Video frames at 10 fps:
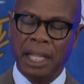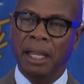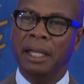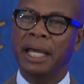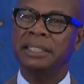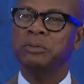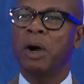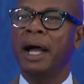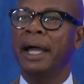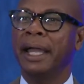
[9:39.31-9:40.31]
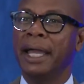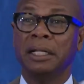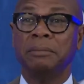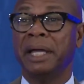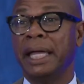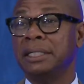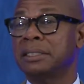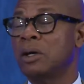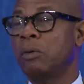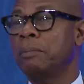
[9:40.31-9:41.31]
And that's why LMA
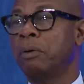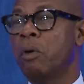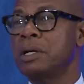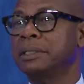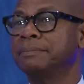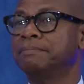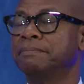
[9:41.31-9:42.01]
is so important.